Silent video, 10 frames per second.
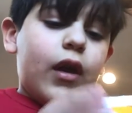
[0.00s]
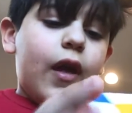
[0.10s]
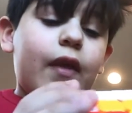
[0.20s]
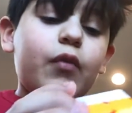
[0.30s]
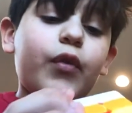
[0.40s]

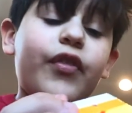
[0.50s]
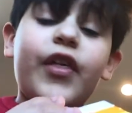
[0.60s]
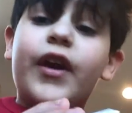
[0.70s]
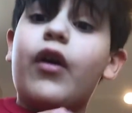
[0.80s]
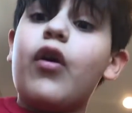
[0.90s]
and then we
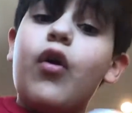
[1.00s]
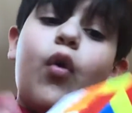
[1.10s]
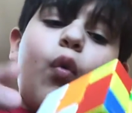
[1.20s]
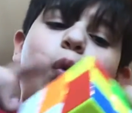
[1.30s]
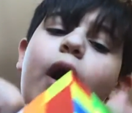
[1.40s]
think,
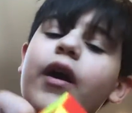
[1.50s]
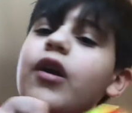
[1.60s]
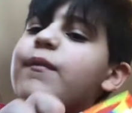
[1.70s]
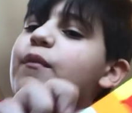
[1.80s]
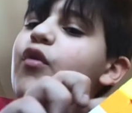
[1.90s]
what
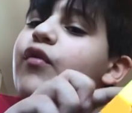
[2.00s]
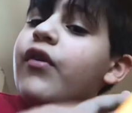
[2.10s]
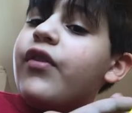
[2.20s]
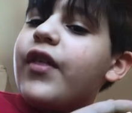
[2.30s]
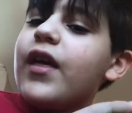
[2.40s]
could move
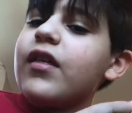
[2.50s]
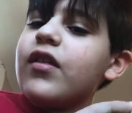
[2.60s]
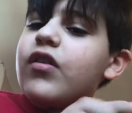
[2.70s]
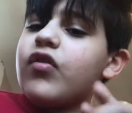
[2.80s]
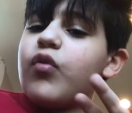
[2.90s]

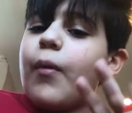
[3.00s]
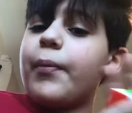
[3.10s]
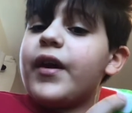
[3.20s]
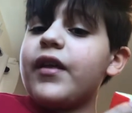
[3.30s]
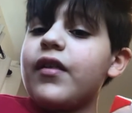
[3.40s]
this to a
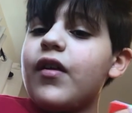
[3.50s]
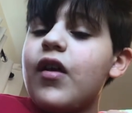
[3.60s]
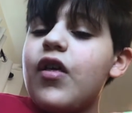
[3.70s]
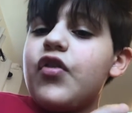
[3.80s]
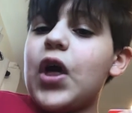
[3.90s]
place
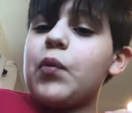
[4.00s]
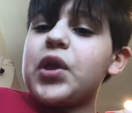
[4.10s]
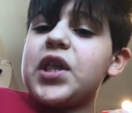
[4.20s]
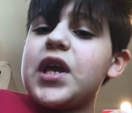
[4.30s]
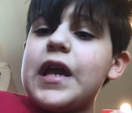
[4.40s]
that we
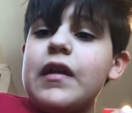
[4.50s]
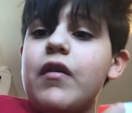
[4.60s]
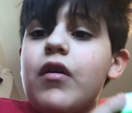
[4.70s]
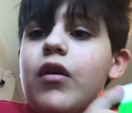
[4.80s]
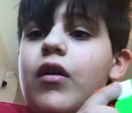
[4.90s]
need
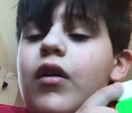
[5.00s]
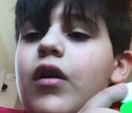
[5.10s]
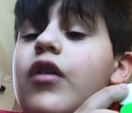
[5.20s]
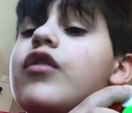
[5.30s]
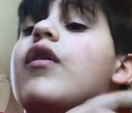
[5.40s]

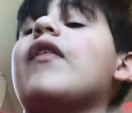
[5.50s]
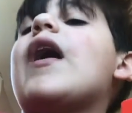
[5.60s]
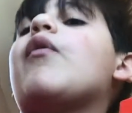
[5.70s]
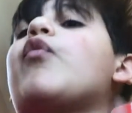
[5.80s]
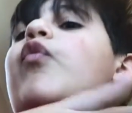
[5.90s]
so
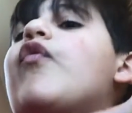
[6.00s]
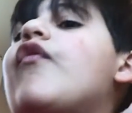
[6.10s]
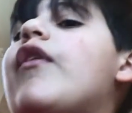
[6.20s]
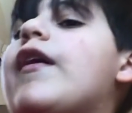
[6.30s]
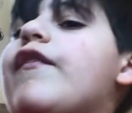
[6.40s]
that
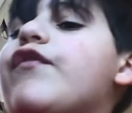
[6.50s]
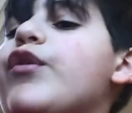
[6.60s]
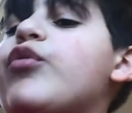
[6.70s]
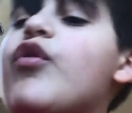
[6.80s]
in a few